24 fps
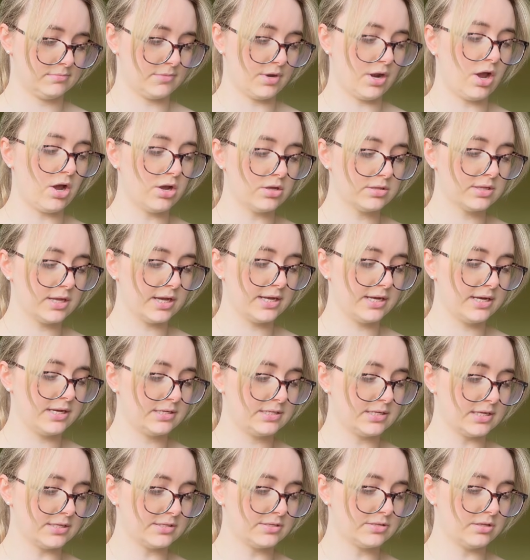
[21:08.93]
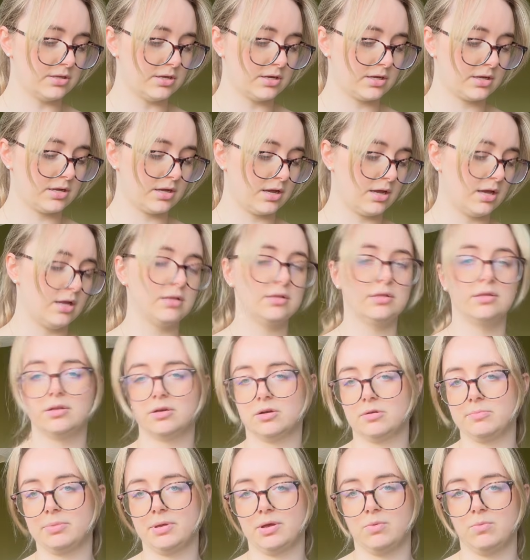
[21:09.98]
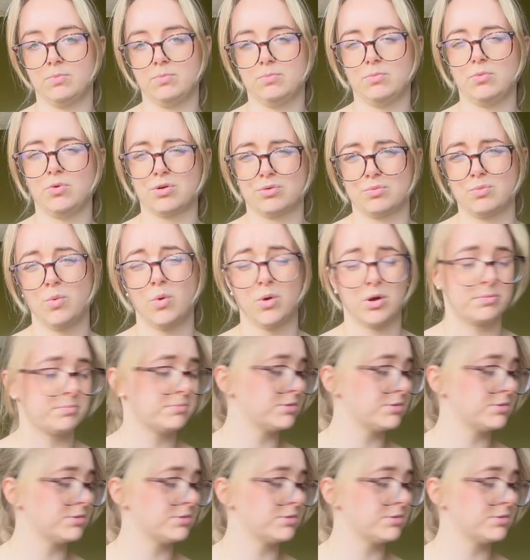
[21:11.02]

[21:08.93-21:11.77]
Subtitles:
online it does look a little bit more warm